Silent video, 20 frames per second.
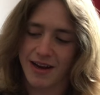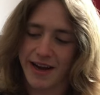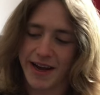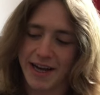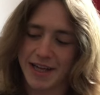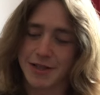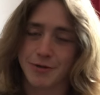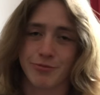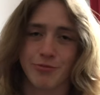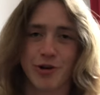
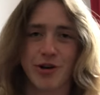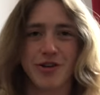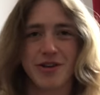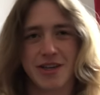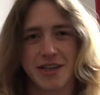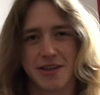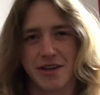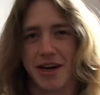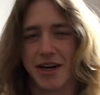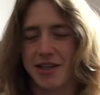It's
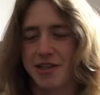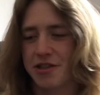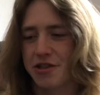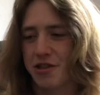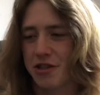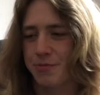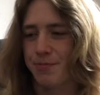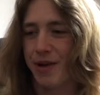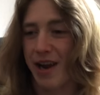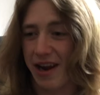really nice
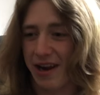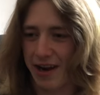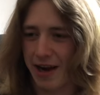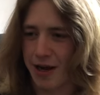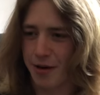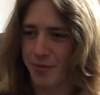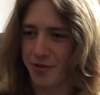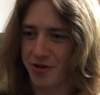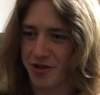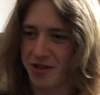just being
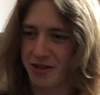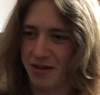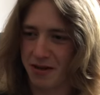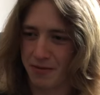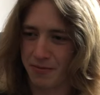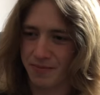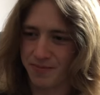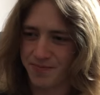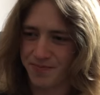able to